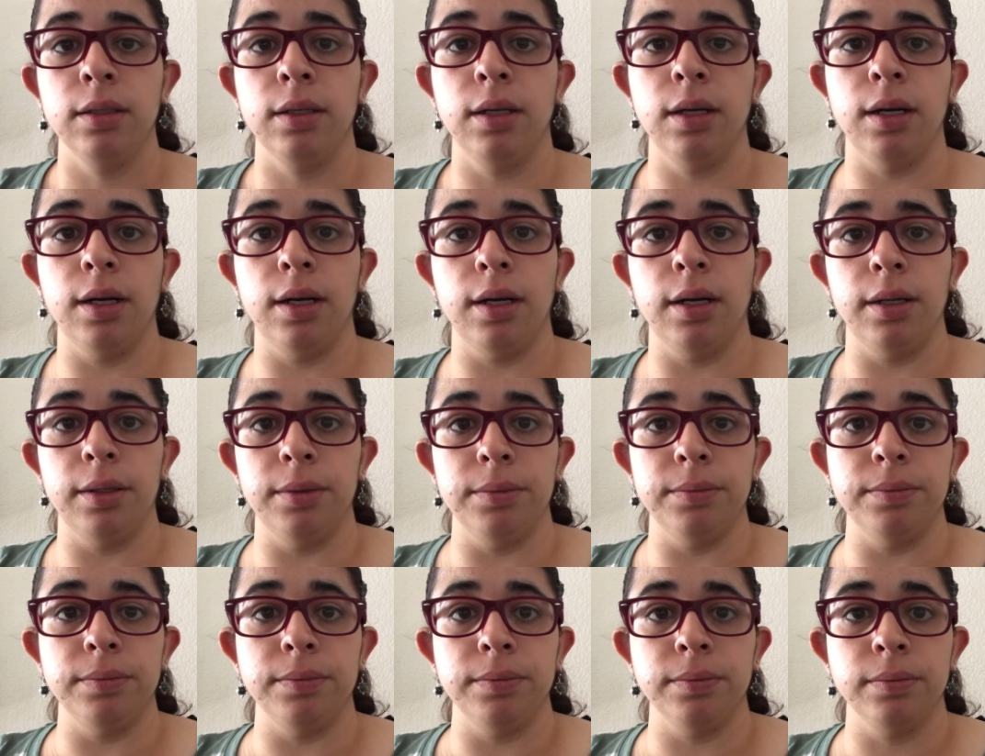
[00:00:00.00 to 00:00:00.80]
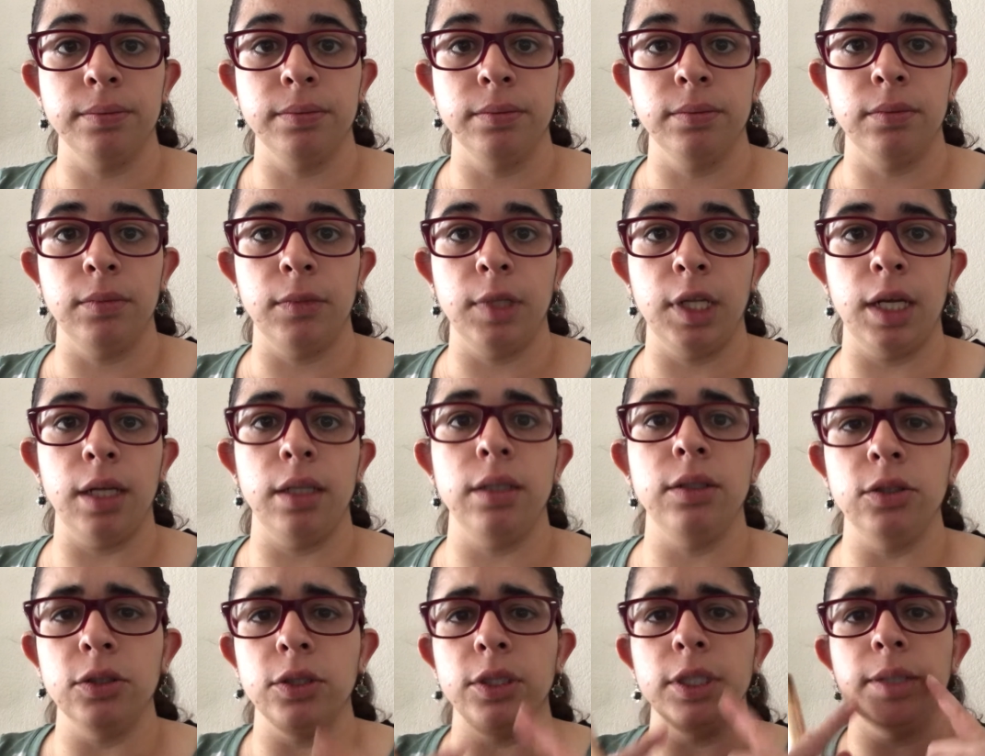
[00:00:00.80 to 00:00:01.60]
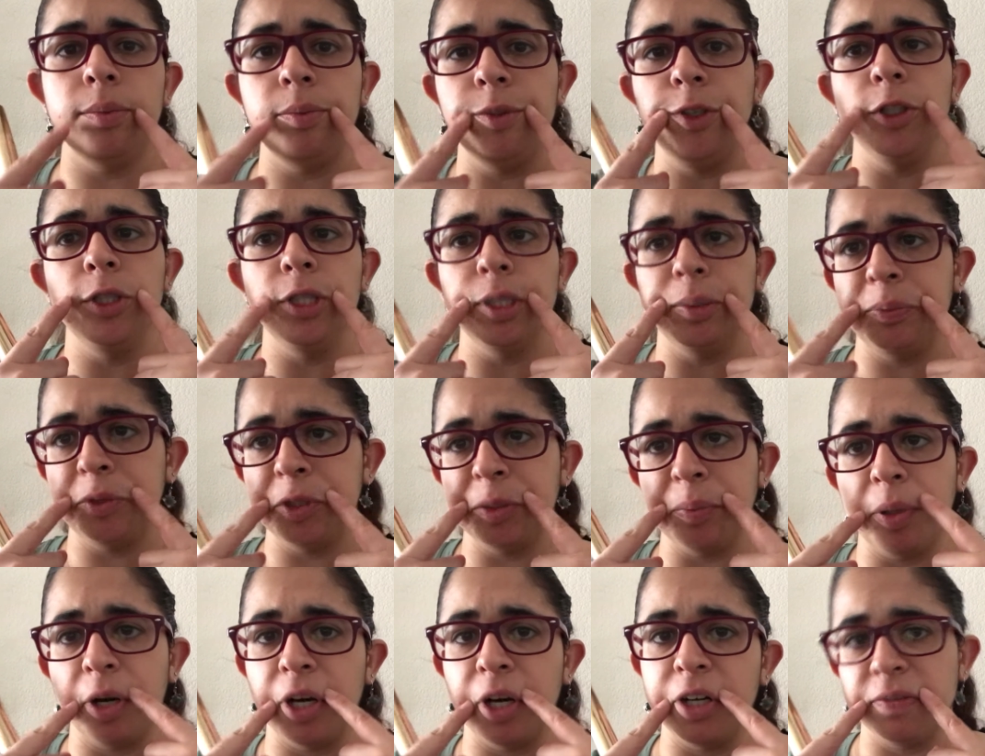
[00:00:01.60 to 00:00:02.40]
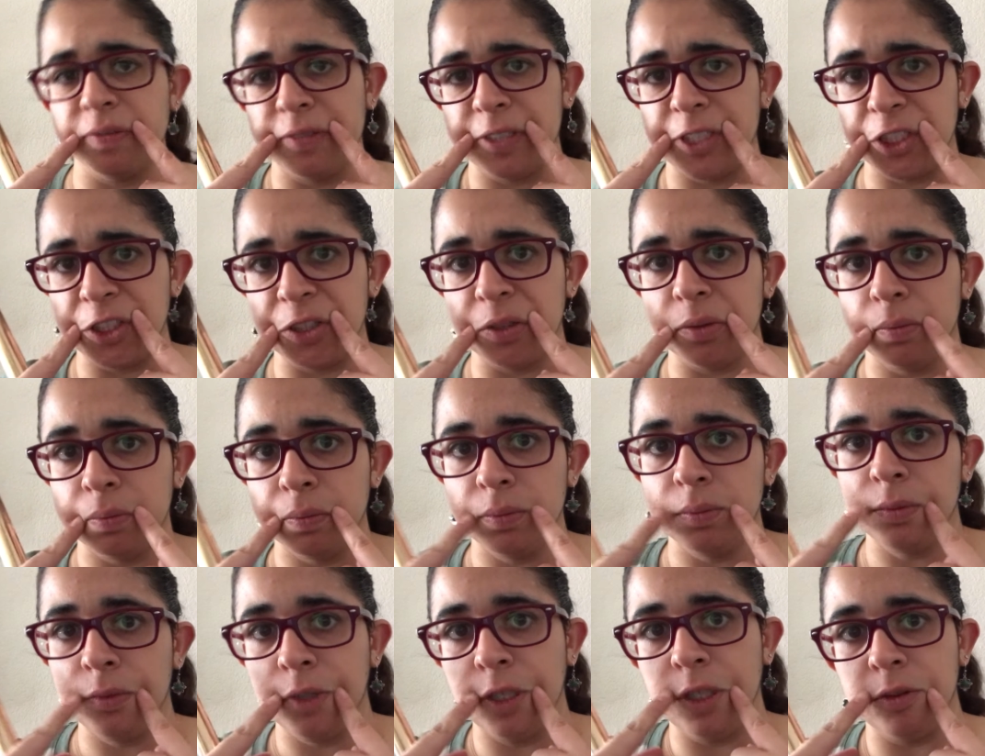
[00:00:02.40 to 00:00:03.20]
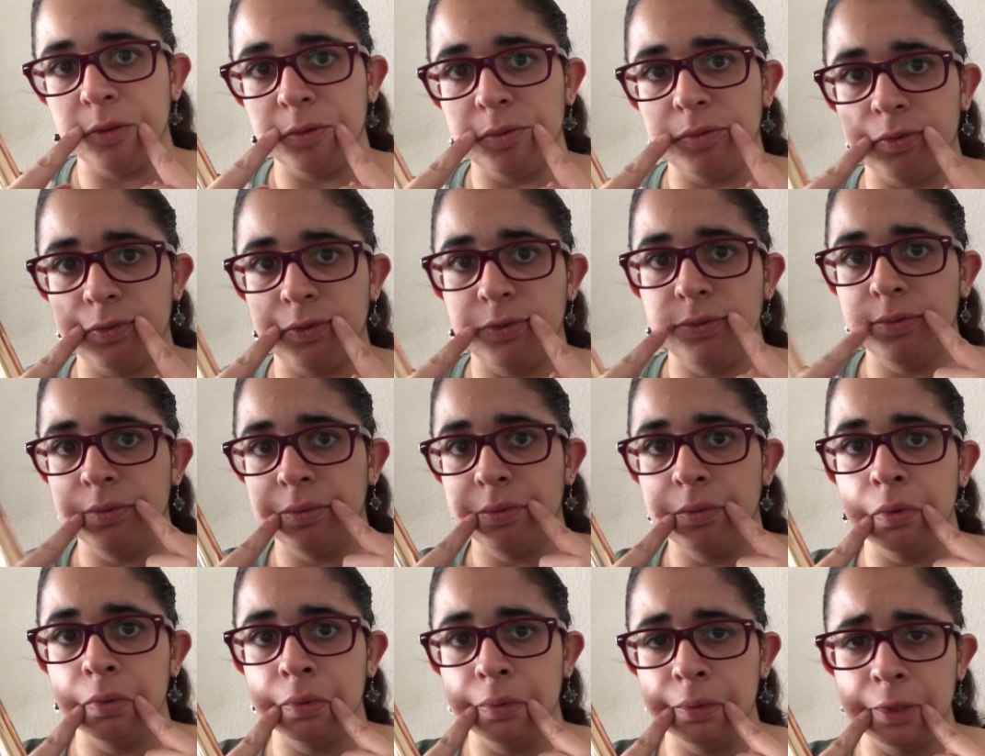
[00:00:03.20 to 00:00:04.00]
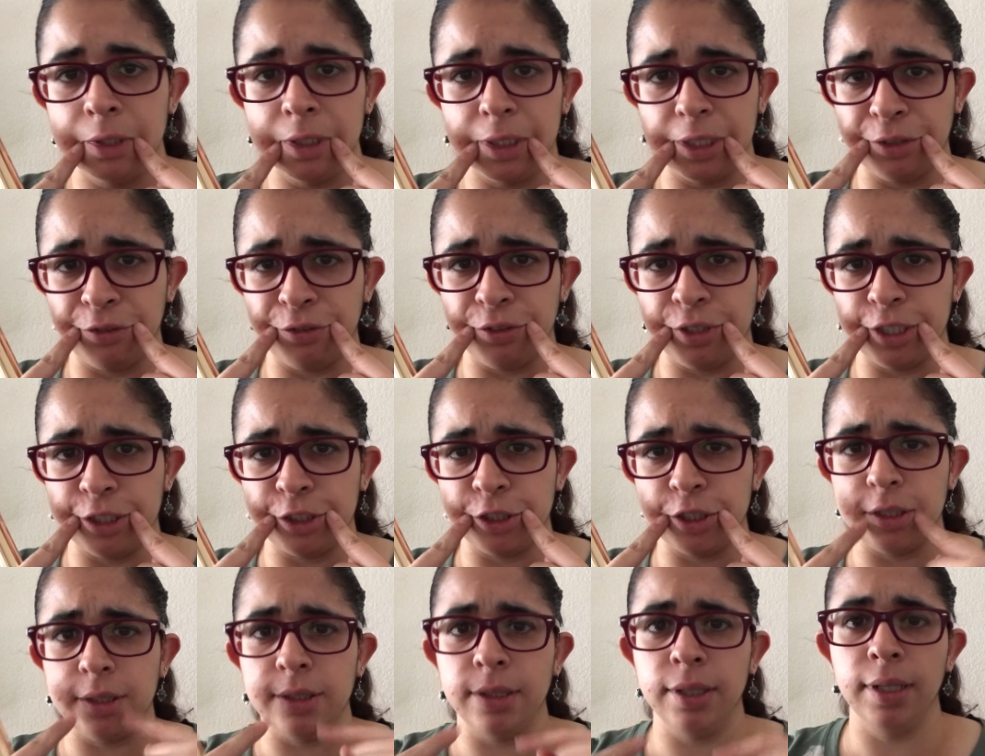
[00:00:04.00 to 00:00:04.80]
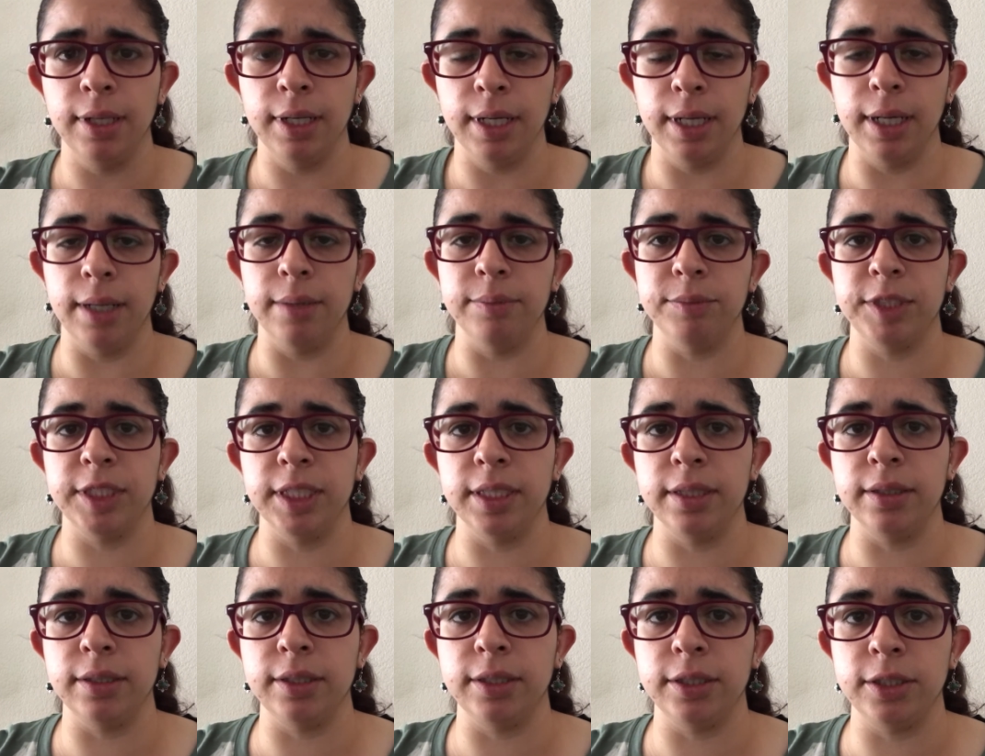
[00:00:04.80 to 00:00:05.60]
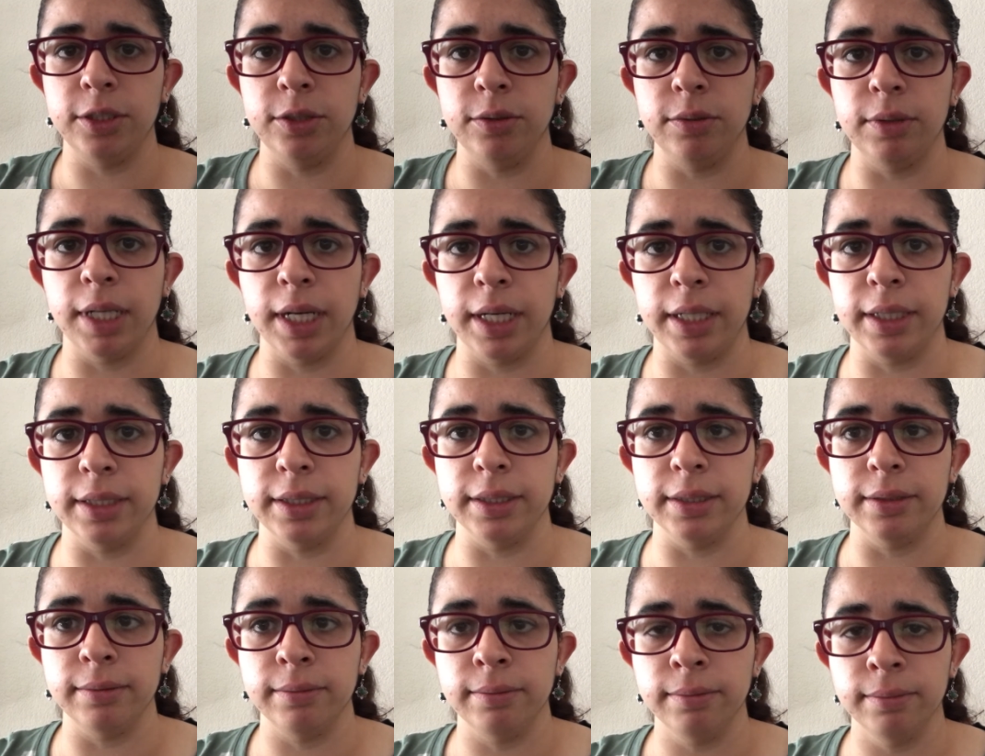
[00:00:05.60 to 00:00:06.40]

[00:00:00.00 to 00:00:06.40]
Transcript: And your lips are part of it too, of the definition, since you kind of